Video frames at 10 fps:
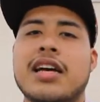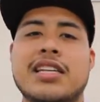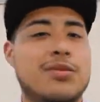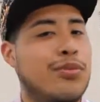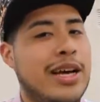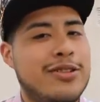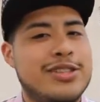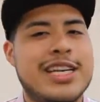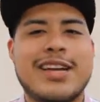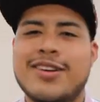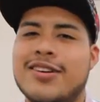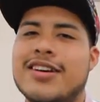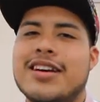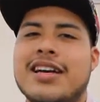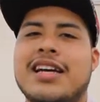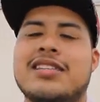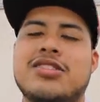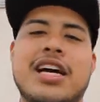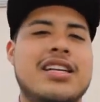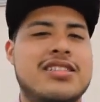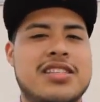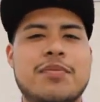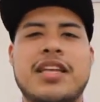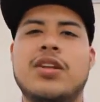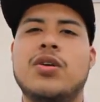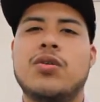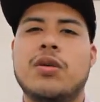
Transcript: It's a brand new channel. It's trying something new.